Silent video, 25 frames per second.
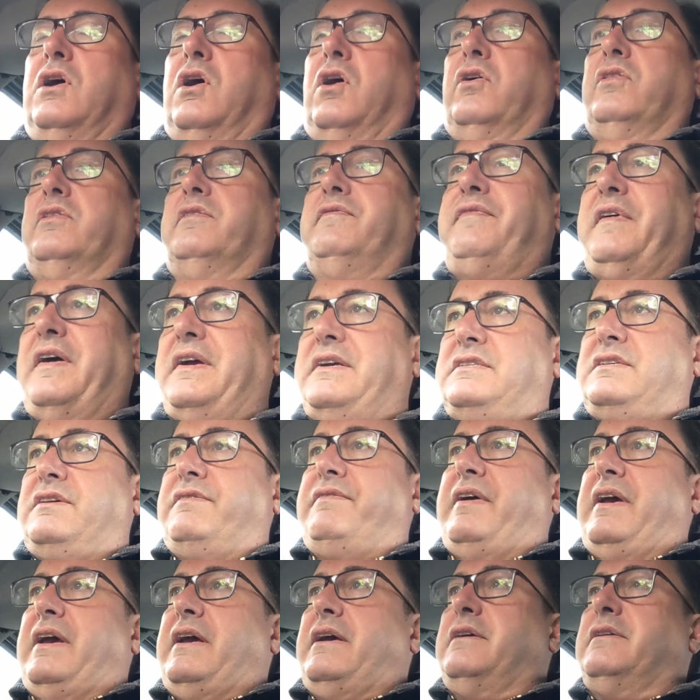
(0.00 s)
on the face
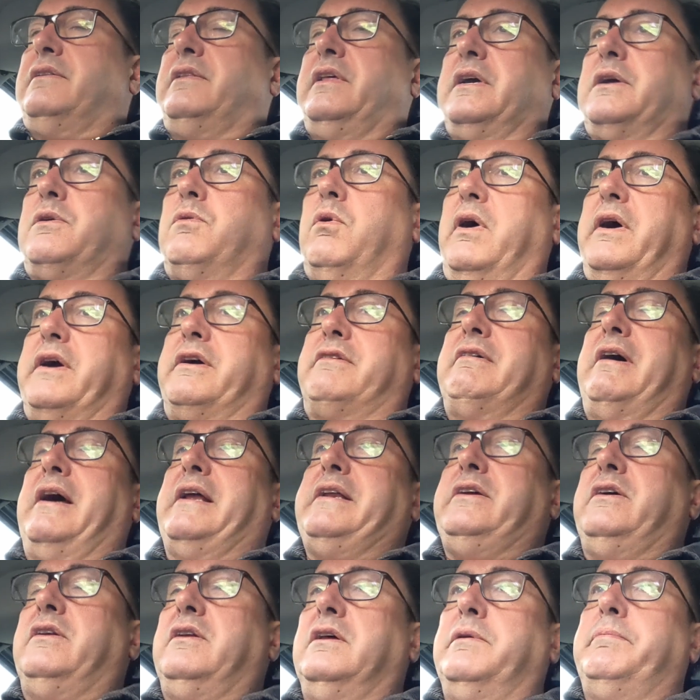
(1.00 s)
of it, they're quite
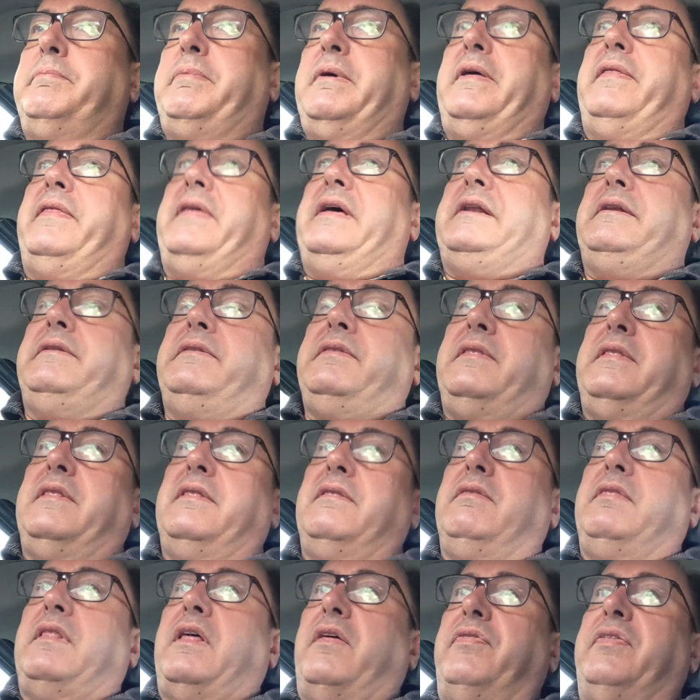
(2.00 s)
granular, but then
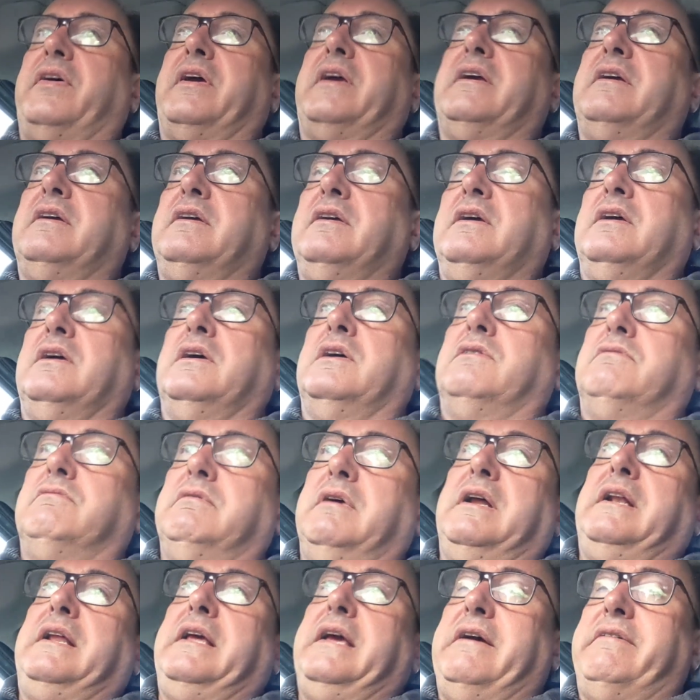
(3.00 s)
nothing
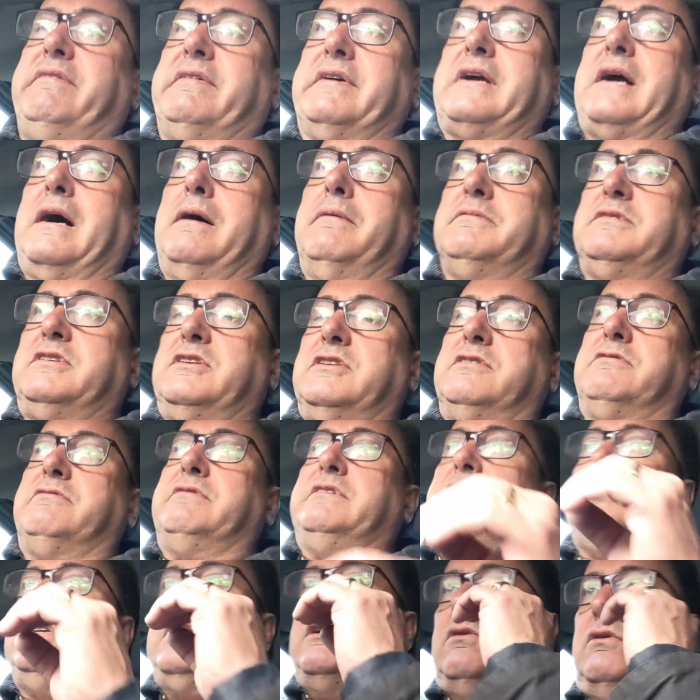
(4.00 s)
really ever comes as a
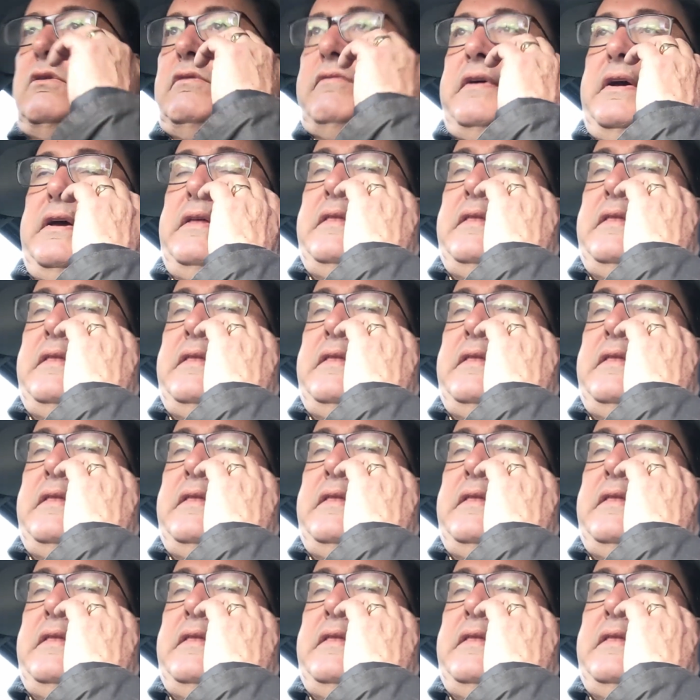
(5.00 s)
result of